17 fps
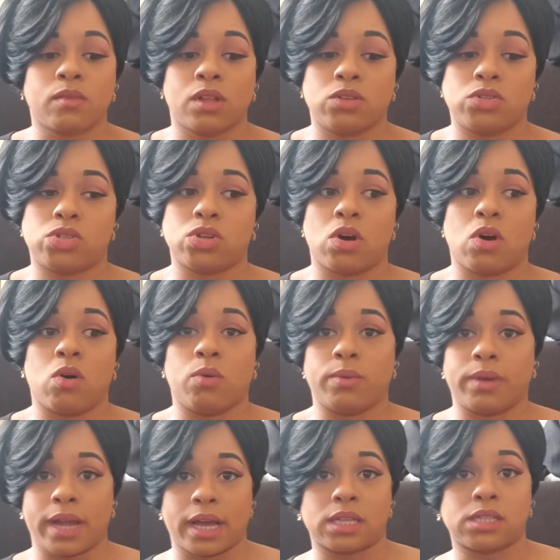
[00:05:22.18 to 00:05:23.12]
So
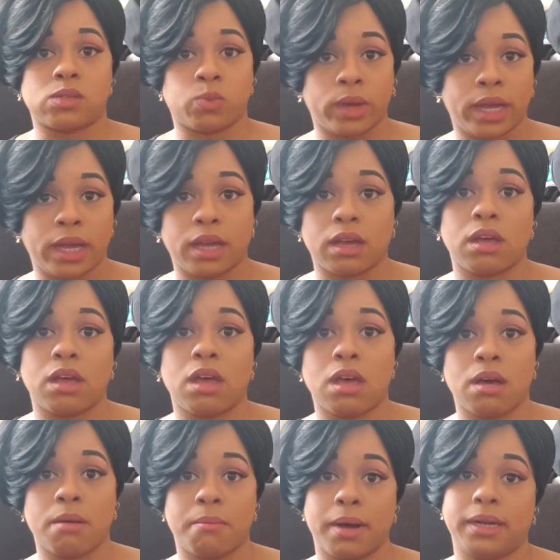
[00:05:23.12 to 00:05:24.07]
next week,
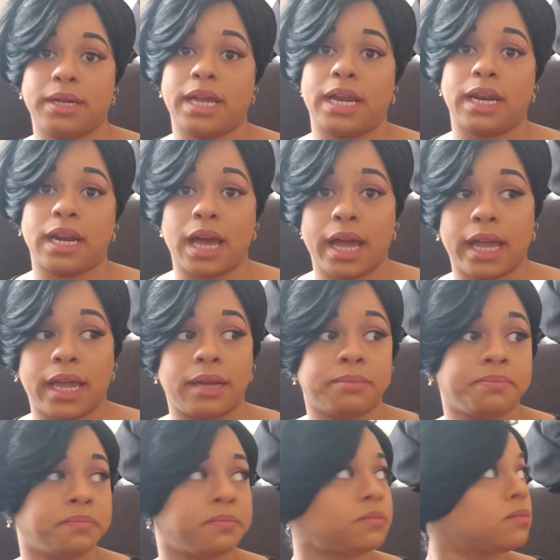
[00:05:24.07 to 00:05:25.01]
Monday night,